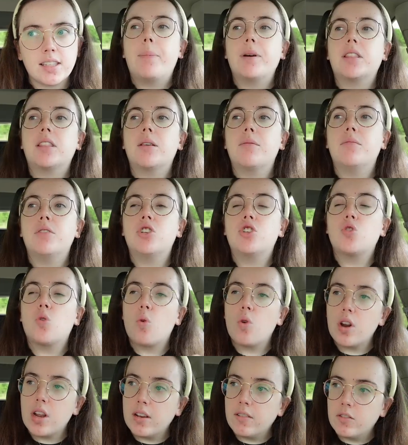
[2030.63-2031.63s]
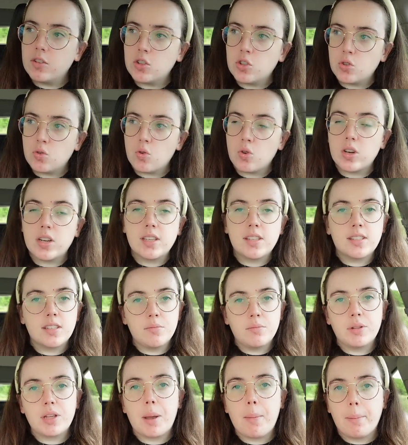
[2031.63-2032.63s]
but the majority of the story is
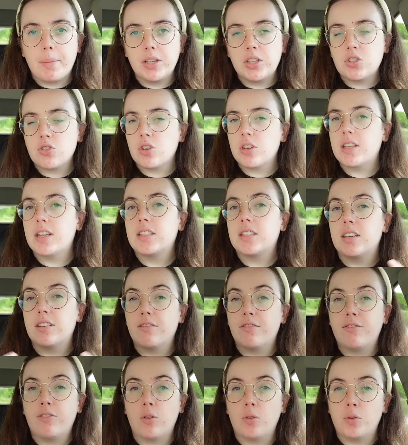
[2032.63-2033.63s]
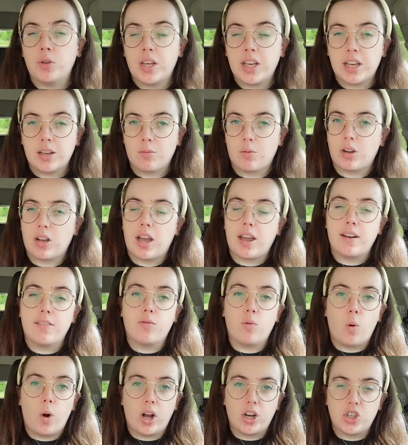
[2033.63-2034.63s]
simply a mystery that's unfolding, and we're kind of
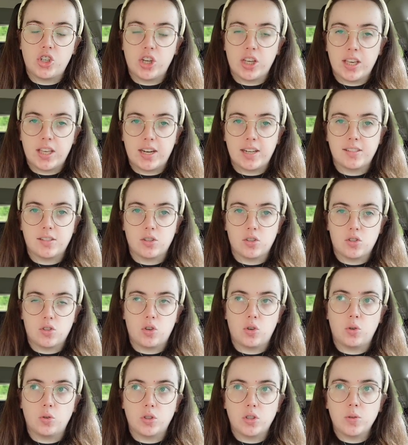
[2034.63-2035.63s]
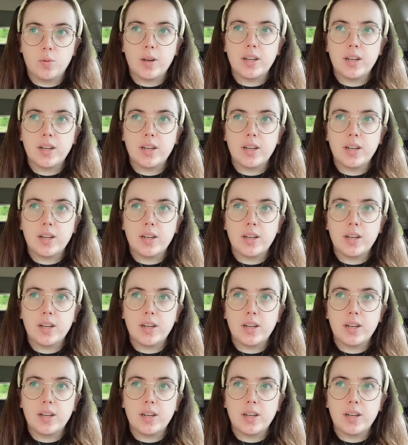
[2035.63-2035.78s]
watching it as it's told to